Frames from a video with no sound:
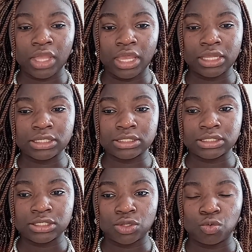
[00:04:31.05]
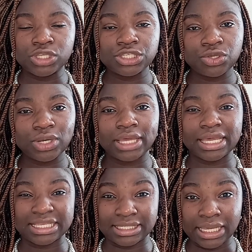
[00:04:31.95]
And we see you
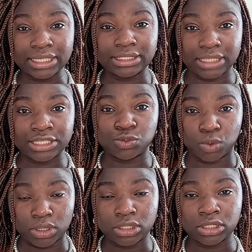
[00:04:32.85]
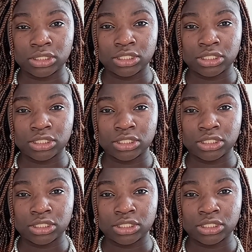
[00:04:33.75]
like a saint as well.